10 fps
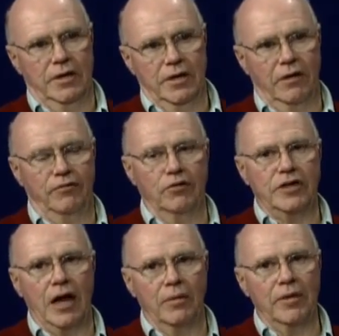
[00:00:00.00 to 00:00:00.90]
If you're
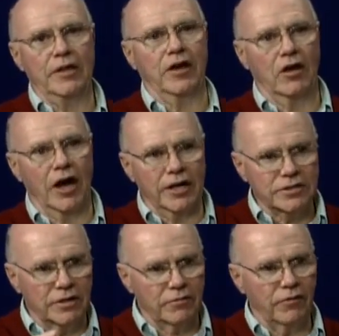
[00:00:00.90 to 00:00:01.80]
telling me that God
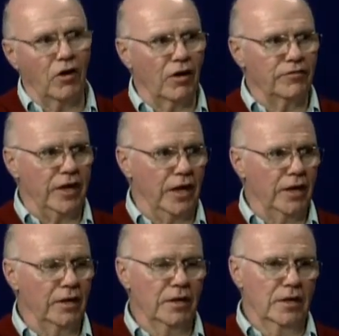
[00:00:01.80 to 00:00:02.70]
isn't involved
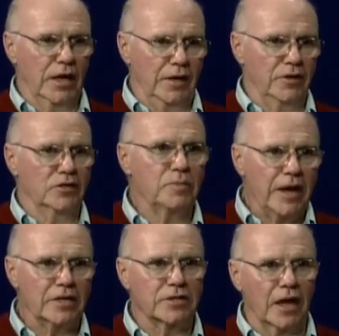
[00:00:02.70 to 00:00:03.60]
here in this
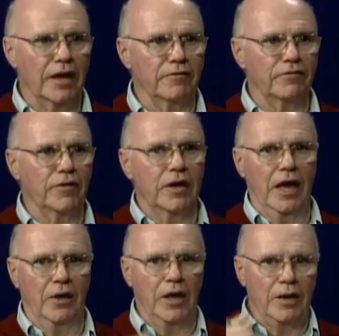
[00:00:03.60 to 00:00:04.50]
man's life
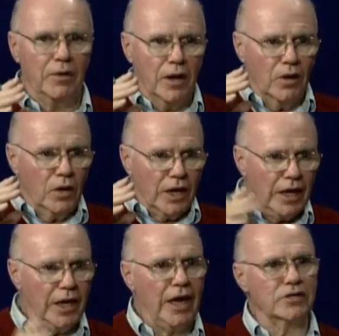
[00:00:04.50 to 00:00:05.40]
and he
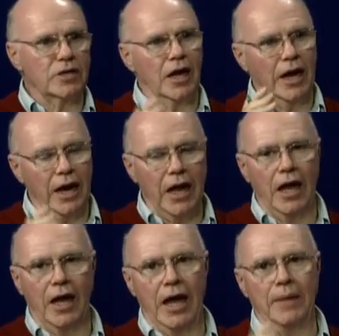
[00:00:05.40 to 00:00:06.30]
he has an
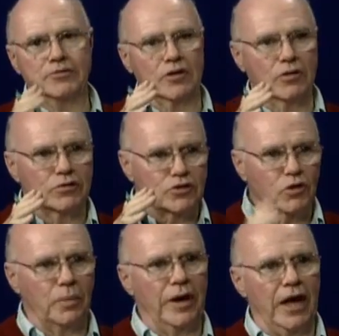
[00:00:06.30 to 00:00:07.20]
absolute
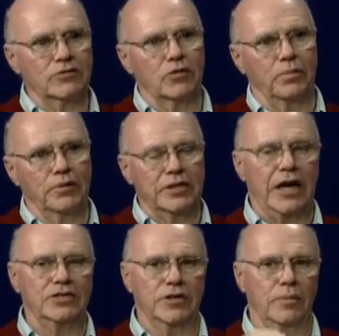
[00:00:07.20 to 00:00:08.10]
supernatural
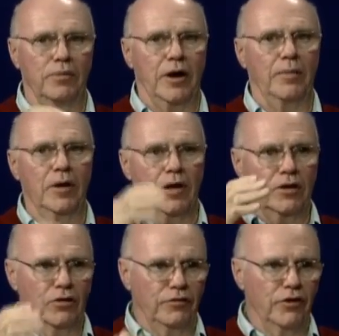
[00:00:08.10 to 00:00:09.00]
protection upon him.
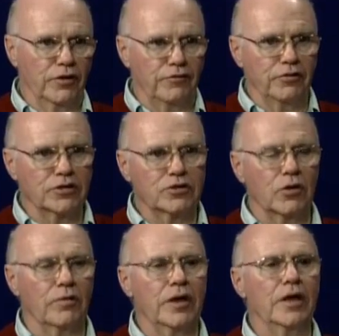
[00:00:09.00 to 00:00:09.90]
You've heard the first
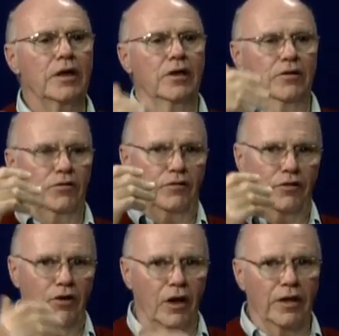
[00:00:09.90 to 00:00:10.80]
story, you've
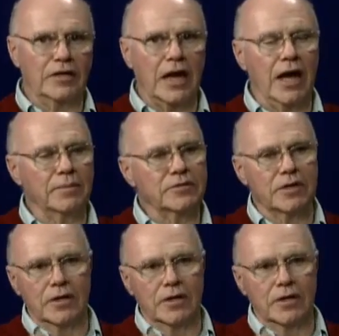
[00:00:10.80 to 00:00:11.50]
heard all the times.